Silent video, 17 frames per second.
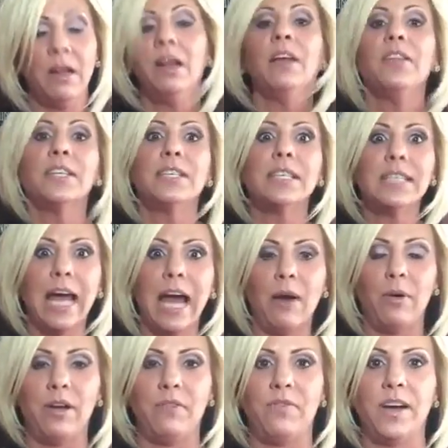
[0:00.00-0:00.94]
This is how
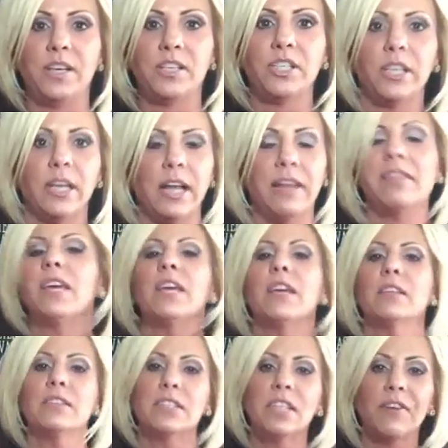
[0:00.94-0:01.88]
I function and I think.
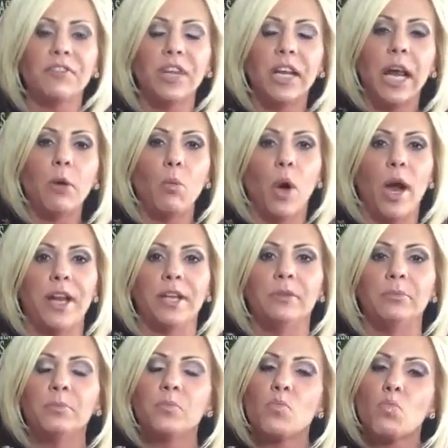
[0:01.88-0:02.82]
It's stuff that I
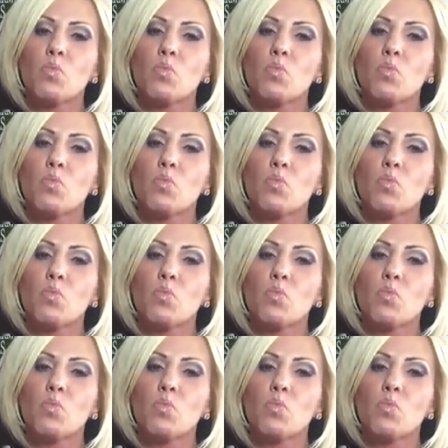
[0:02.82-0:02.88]
wanted.